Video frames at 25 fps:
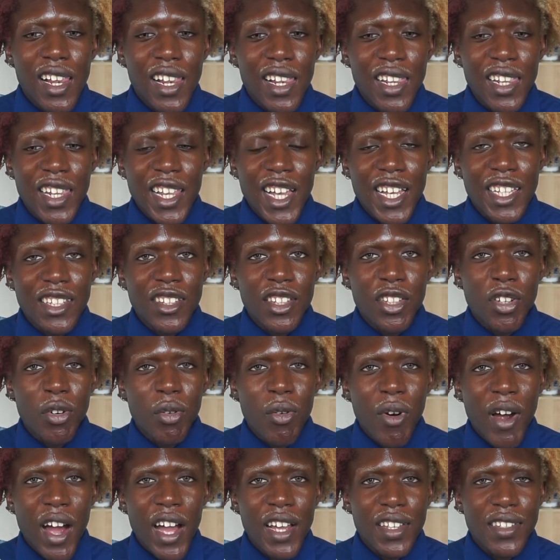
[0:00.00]
let the
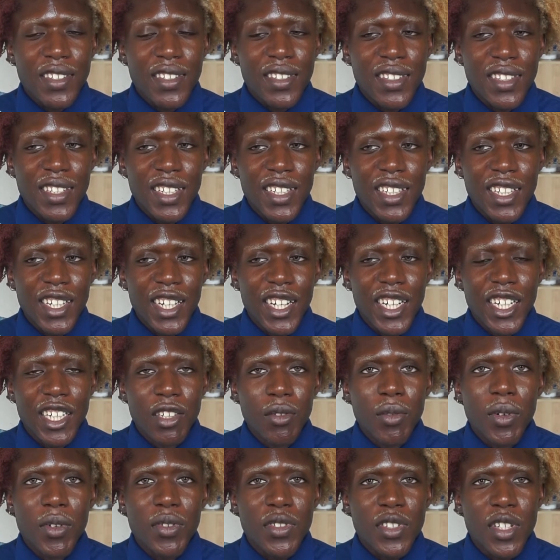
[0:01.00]
rice sink
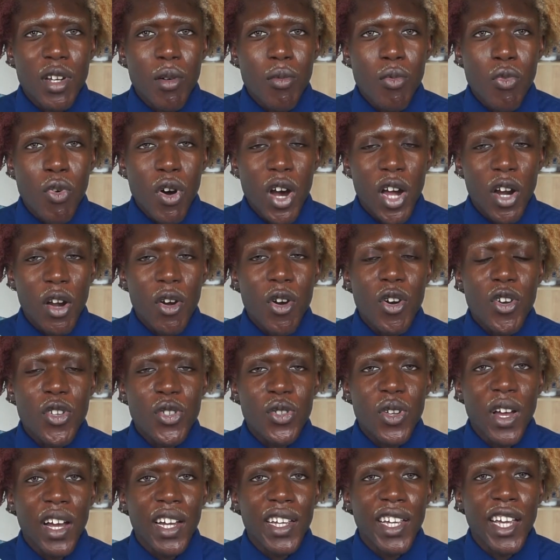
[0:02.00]
in with some water
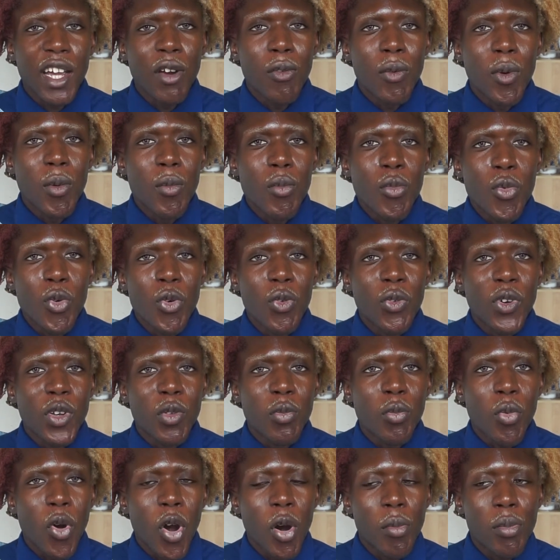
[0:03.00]
so I can remove
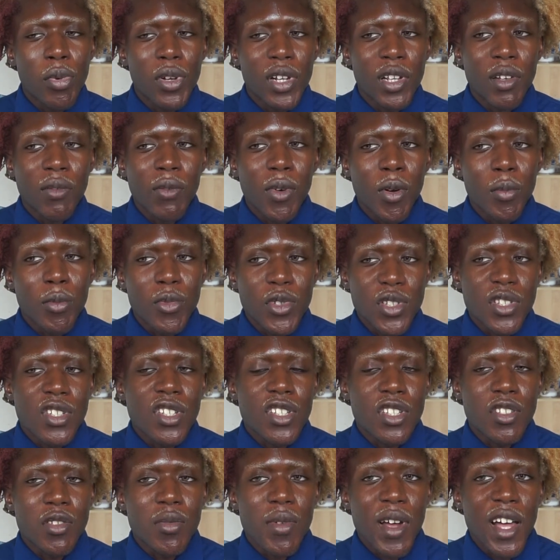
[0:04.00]
it properly from the
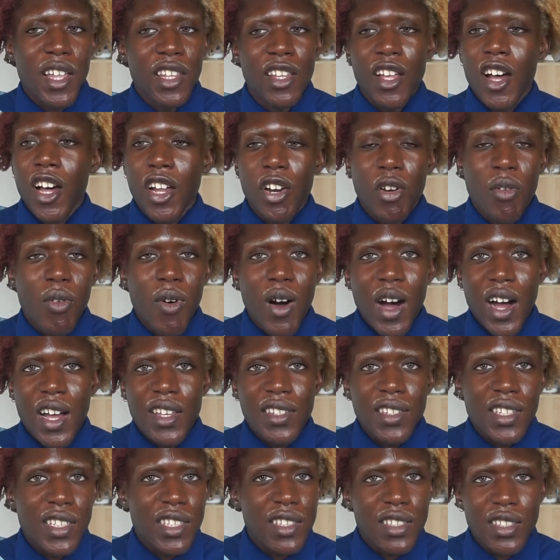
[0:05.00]
saucepan,
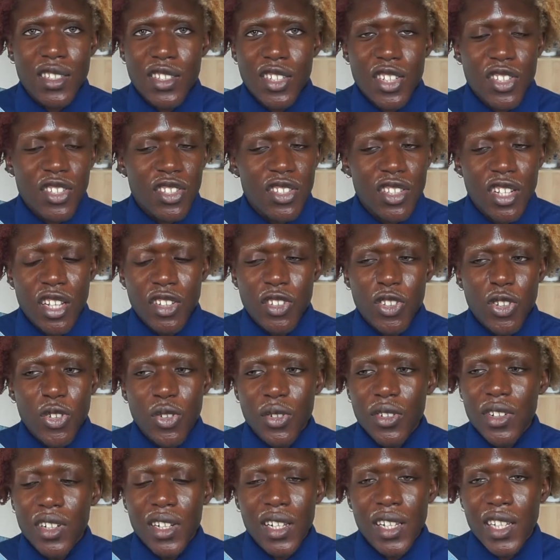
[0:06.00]
otherwise it's just not
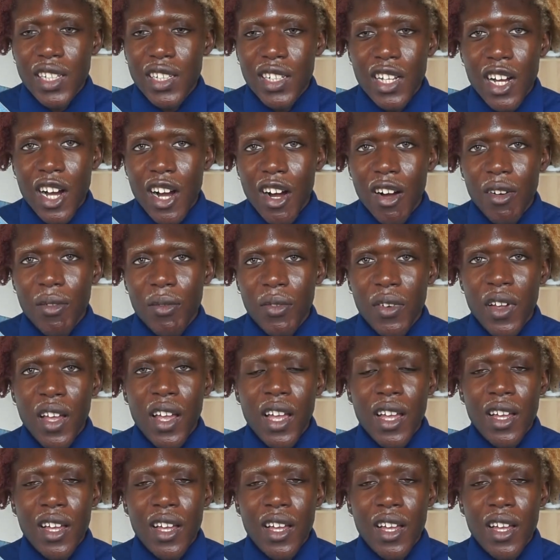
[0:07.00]
gonna clean off,